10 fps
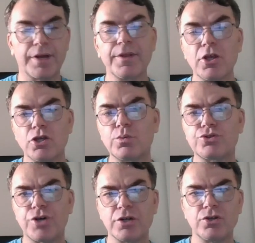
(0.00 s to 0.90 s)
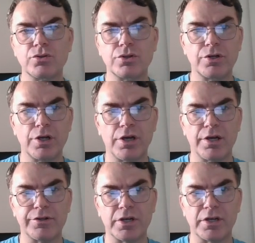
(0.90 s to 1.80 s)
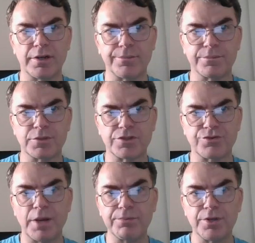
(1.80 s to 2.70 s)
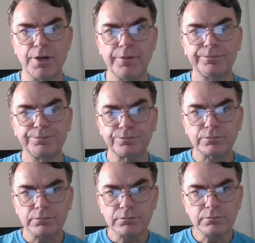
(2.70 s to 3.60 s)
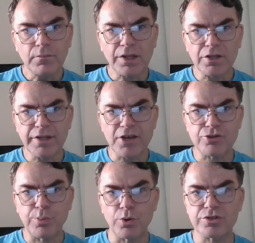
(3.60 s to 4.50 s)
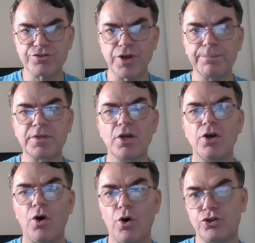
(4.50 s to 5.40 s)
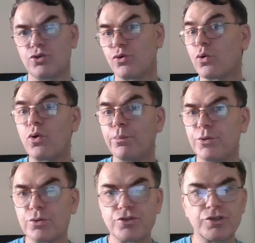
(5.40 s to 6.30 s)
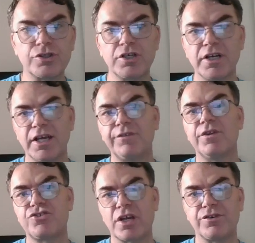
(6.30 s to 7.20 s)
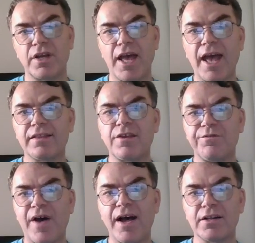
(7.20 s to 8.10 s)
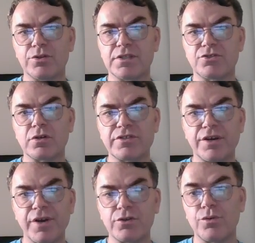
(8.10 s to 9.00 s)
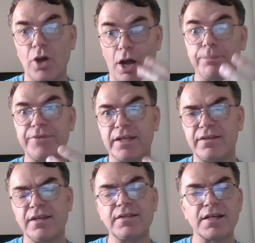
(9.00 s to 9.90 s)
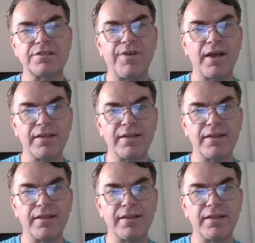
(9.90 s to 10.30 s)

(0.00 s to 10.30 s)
you would run your the script, the dashboard script, on your own computer. It will add the file to this docs directory, or update the index file,